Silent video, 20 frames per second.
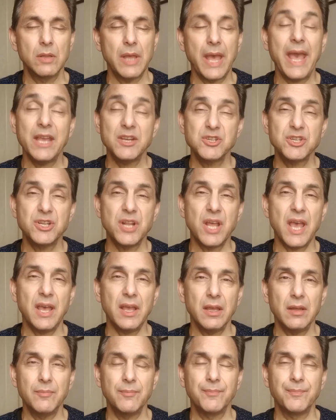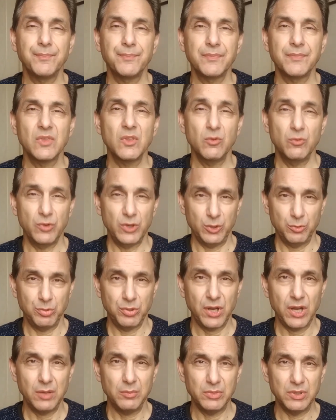Hashtag the real
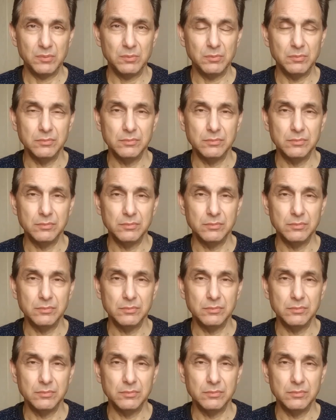problem.